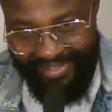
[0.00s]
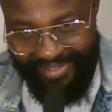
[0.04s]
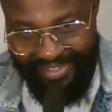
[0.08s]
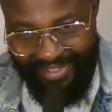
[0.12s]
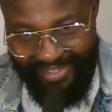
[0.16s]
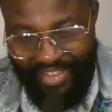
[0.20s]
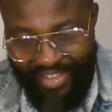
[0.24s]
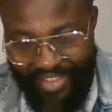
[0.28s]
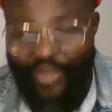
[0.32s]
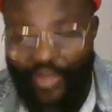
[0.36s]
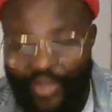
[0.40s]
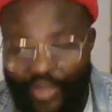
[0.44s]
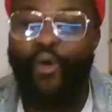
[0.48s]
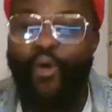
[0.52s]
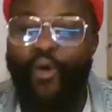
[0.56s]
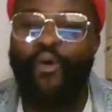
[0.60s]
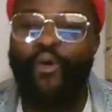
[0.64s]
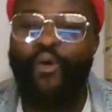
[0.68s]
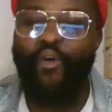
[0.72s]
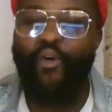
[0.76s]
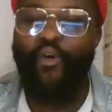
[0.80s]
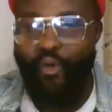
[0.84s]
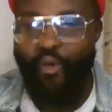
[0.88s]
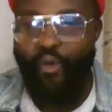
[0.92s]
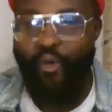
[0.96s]
So,
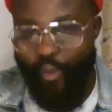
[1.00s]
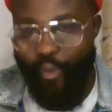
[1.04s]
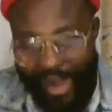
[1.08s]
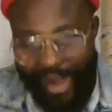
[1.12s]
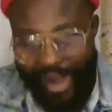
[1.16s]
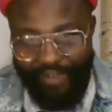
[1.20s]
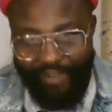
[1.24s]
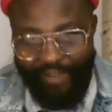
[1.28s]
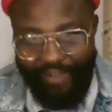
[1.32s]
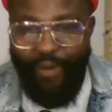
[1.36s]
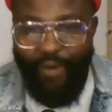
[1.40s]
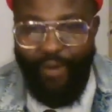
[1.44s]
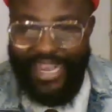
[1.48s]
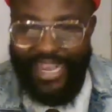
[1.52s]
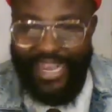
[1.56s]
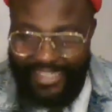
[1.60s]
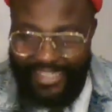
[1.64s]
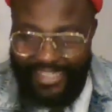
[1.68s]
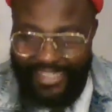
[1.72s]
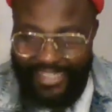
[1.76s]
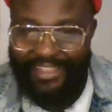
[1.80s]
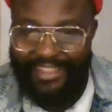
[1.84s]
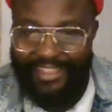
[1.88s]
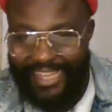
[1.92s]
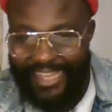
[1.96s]
whenever we are
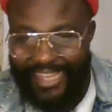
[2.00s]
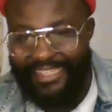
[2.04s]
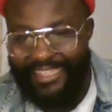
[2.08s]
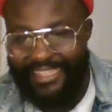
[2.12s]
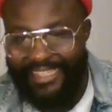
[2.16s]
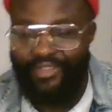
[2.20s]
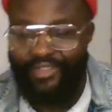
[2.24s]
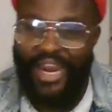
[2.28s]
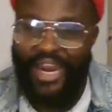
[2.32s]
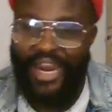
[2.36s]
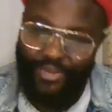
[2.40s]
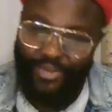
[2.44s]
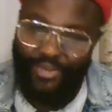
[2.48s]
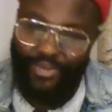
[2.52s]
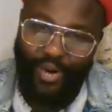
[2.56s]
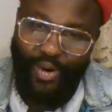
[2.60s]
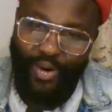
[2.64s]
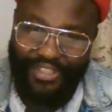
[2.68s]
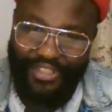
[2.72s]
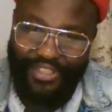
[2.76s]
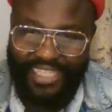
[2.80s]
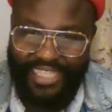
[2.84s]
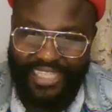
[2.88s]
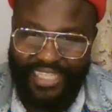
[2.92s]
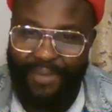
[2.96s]
saying things, try to
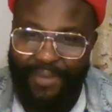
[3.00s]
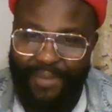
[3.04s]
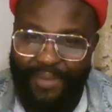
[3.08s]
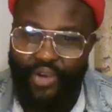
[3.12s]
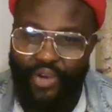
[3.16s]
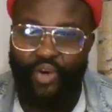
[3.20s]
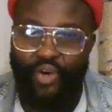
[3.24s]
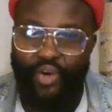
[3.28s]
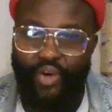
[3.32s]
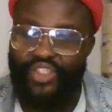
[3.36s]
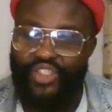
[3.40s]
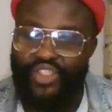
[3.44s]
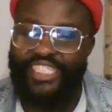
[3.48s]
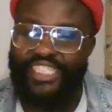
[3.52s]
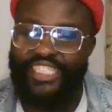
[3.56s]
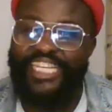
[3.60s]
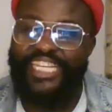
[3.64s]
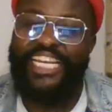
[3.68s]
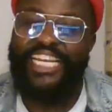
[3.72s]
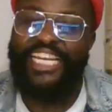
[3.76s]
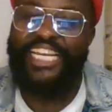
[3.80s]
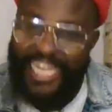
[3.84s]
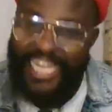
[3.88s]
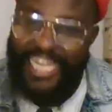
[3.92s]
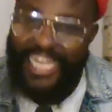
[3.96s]
understand, because the
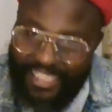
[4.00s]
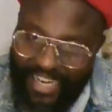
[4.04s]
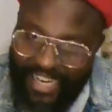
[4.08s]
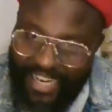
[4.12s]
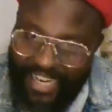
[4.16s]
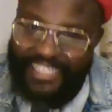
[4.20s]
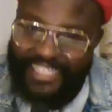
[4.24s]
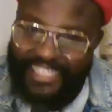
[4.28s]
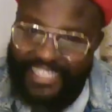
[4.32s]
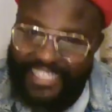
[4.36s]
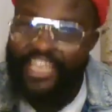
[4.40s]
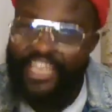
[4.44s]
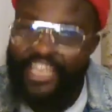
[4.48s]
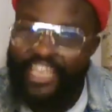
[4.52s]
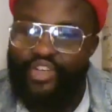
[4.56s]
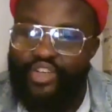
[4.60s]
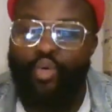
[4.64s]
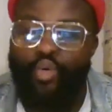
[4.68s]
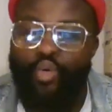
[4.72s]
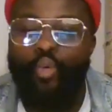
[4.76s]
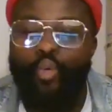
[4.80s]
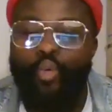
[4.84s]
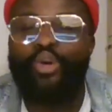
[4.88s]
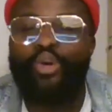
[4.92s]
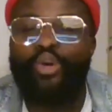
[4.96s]
illiteracy in you
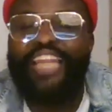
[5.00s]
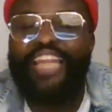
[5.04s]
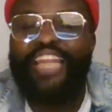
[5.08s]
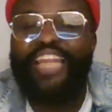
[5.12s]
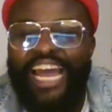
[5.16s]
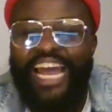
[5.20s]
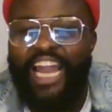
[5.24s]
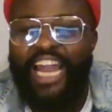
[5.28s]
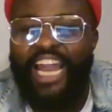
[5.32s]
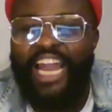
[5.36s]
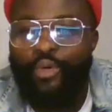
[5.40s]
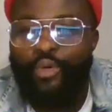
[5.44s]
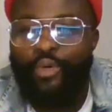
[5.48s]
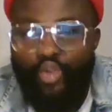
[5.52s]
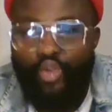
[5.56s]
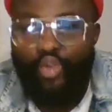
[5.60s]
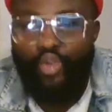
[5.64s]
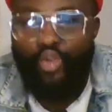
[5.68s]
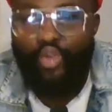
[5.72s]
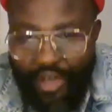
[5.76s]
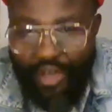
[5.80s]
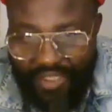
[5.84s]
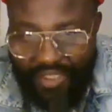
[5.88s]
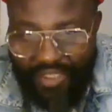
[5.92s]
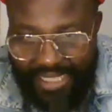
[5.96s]
won't allow you
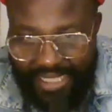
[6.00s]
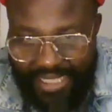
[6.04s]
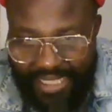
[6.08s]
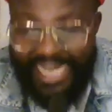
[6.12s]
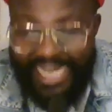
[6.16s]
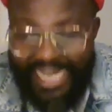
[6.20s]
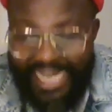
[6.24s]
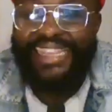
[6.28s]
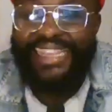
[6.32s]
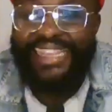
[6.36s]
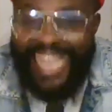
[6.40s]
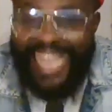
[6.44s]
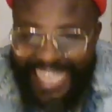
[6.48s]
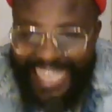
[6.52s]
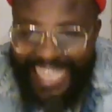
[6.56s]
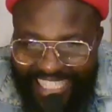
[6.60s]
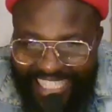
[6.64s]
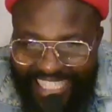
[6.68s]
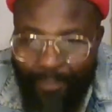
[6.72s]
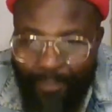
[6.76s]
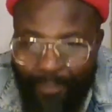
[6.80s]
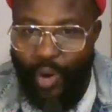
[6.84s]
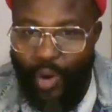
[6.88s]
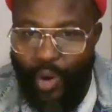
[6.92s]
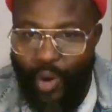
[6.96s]
to understand. That is
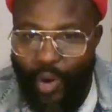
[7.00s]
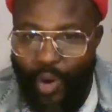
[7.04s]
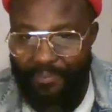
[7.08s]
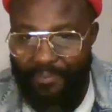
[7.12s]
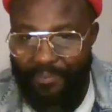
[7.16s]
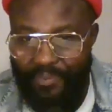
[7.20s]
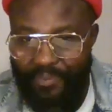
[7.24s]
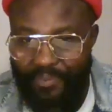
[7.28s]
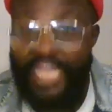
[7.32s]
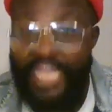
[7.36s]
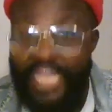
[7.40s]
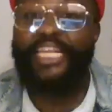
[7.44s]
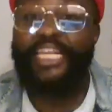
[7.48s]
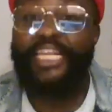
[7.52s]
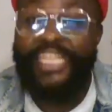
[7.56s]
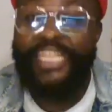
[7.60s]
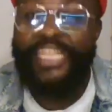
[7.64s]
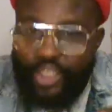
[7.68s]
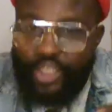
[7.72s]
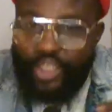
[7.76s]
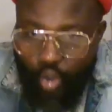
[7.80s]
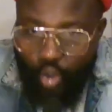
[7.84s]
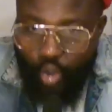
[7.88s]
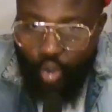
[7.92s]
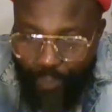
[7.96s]
the problem. The
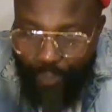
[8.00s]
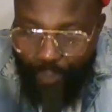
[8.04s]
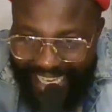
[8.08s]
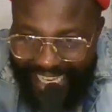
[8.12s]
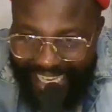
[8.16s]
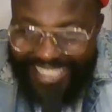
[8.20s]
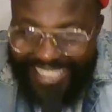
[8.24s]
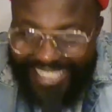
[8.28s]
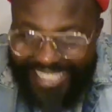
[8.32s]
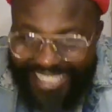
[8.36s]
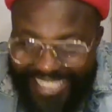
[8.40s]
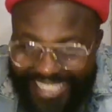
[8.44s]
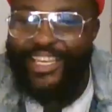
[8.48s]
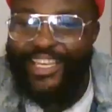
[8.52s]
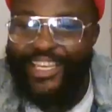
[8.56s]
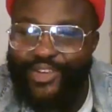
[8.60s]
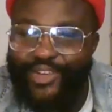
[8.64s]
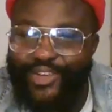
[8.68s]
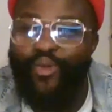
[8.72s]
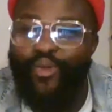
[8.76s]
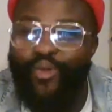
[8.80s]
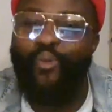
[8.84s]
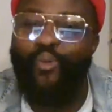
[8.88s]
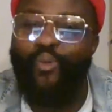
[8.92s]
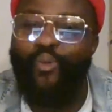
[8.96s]
stupidity in
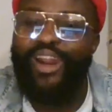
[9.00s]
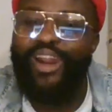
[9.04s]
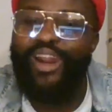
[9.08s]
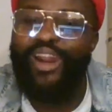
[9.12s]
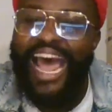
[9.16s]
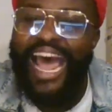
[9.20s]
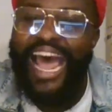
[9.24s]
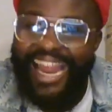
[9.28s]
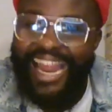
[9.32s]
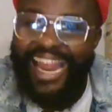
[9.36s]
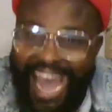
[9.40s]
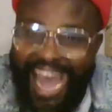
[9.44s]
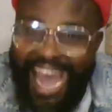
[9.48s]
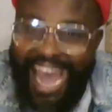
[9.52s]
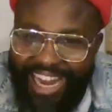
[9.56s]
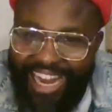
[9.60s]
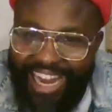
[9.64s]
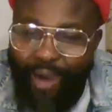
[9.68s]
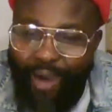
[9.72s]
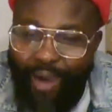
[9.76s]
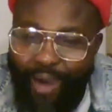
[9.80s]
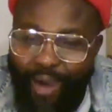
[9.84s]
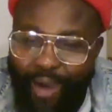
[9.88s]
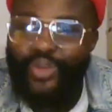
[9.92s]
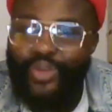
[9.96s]
you won't
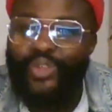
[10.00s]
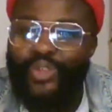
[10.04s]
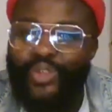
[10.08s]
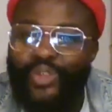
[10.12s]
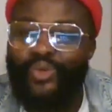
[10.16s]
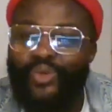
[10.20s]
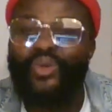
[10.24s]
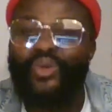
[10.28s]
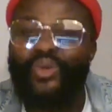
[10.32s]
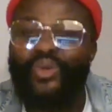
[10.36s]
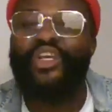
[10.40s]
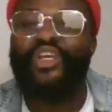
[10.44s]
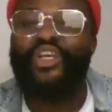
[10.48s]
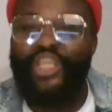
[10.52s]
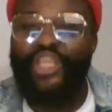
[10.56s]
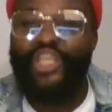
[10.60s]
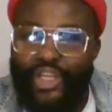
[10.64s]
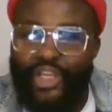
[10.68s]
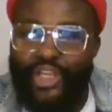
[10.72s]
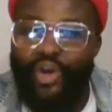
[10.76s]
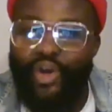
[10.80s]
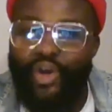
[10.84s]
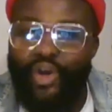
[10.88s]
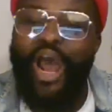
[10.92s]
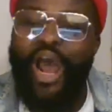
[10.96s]
allow you to,
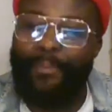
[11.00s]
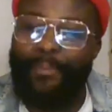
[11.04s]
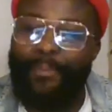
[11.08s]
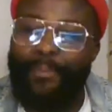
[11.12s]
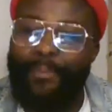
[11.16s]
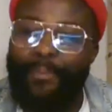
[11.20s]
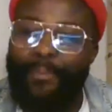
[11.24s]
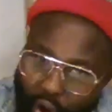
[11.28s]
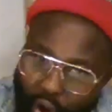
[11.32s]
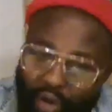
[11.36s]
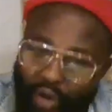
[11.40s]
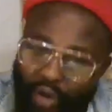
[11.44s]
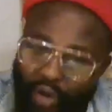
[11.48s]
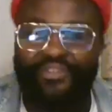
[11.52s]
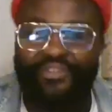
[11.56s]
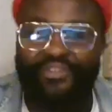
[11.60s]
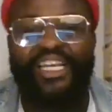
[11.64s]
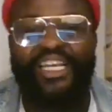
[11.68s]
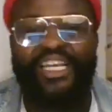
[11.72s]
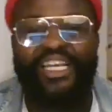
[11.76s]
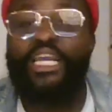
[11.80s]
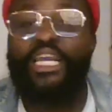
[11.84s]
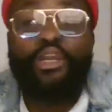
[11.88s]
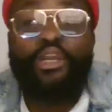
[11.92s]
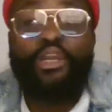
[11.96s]
you know, absorb.
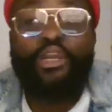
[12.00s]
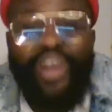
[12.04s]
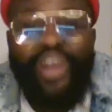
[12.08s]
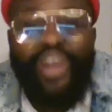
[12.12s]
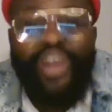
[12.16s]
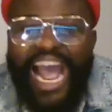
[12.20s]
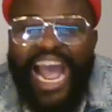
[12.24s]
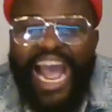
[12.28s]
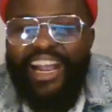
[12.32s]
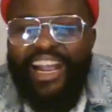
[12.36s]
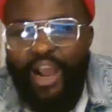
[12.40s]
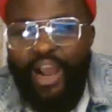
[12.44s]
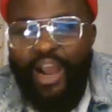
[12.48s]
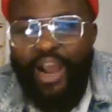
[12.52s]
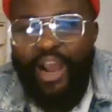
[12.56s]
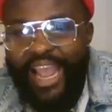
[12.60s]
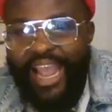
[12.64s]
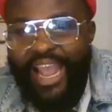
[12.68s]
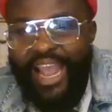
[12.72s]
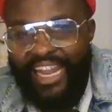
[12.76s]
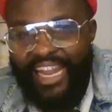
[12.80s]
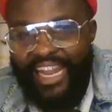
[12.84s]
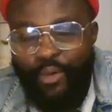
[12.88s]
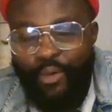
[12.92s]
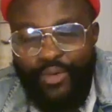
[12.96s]
How can we
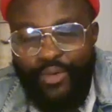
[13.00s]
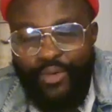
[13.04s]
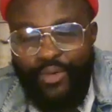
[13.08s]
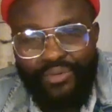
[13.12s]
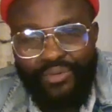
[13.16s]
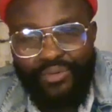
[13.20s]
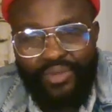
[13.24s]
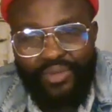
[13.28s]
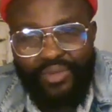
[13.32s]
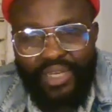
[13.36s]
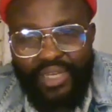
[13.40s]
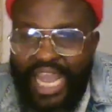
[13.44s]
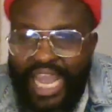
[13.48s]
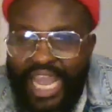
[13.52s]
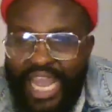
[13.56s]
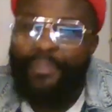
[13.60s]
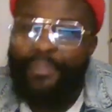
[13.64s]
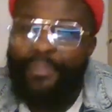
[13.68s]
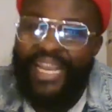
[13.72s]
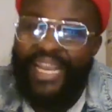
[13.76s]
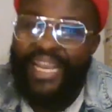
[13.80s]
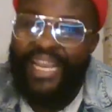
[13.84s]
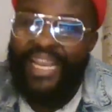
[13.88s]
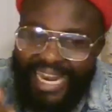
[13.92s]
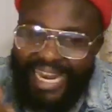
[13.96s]
allow you?
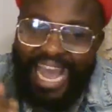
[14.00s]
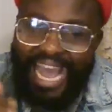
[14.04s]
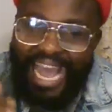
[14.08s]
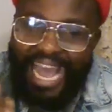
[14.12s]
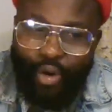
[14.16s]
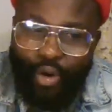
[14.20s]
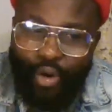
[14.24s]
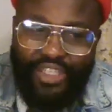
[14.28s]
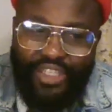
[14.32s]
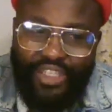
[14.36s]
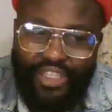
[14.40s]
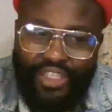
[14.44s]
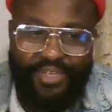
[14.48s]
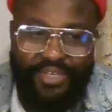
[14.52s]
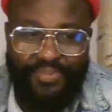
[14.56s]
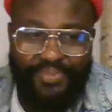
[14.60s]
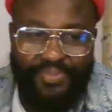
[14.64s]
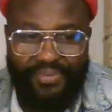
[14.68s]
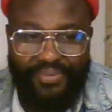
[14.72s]
Ebe can I gossip?